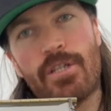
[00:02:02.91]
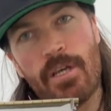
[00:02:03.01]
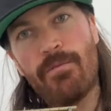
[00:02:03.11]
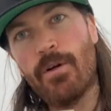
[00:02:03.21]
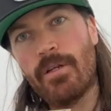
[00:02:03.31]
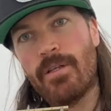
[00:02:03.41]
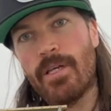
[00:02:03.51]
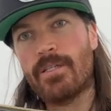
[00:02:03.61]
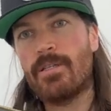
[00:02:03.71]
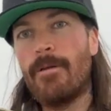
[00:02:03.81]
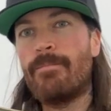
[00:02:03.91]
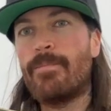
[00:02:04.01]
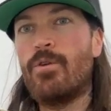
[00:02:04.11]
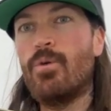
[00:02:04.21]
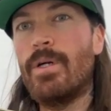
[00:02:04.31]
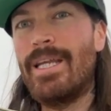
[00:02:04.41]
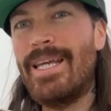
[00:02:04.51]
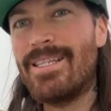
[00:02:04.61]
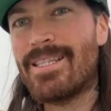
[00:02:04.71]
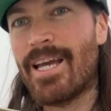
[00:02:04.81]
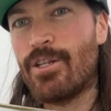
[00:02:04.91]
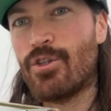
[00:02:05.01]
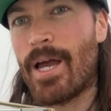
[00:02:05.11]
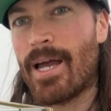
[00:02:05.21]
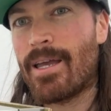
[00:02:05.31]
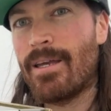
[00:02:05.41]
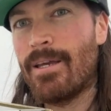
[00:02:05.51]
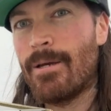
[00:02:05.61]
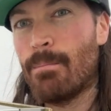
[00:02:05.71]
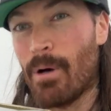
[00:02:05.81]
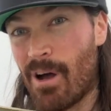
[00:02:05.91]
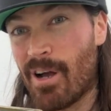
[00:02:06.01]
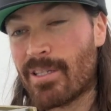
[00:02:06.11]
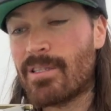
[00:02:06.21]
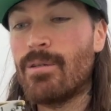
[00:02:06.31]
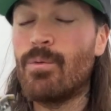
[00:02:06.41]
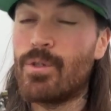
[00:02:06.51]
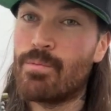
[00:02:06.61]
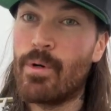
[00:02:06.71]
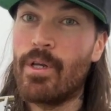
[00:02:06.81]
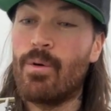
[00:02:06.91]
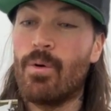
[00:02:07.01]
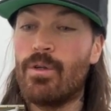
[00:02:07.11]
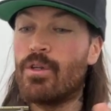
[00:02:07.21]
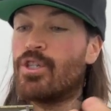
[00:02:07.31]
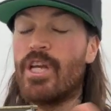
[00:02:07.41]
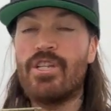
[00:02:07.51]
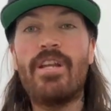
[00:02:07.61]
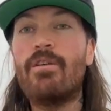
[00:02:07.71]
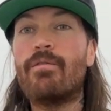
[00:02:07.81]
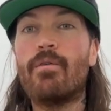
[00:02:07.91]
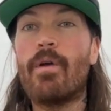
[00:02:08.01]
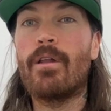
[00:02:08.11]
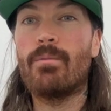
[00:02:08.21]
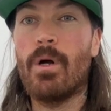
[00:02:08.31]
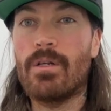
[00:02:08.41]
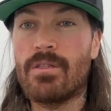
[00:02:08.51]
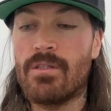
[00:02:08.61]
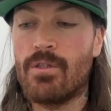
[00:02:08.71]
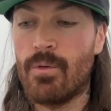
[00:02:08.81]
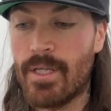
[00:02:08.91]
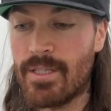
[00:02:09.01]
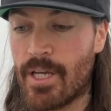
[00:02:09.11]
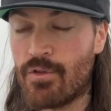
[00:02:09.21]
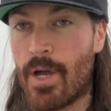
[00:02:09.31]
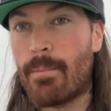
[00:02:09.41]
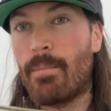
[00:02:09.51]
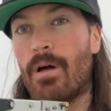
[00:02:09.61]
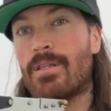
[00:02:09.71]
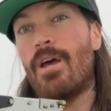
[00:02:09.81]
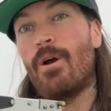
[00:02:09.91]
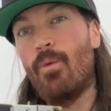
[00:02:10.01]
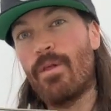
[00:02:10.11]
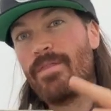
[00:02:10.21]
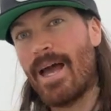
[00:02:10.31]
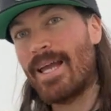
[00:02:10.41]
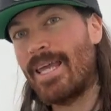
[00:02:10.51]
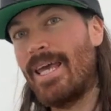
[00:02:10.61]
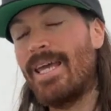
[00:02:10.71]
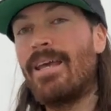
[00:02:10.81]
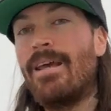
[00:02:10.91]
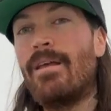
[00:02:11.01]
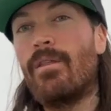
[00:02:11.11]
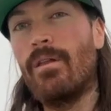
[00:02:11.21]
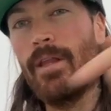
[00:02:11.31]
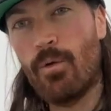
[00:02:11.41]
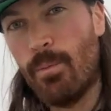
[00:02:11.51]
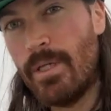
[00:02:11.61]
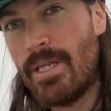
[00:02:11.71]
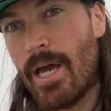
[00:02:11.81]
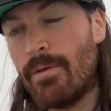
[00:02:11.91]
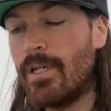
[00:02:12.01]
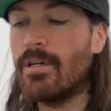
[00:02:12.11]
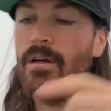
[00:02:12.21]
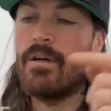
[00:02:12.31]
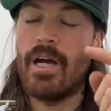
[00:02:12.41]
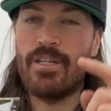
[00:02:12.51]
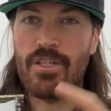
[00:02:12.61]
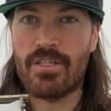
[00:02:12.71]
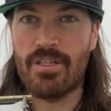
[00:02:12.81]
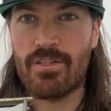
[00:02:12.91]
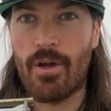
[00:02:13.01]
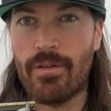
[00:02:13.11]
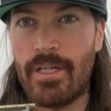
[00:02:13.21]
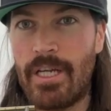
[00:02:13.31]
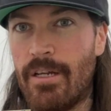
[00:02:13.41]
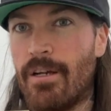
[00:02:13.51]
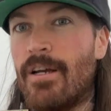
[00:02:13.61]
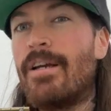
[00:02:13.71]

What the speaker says: converted this to an inside track box, which is pretty cool. You can change any of your regular boxes into an inside track box with that kit. The link will be down here. I just installed it here.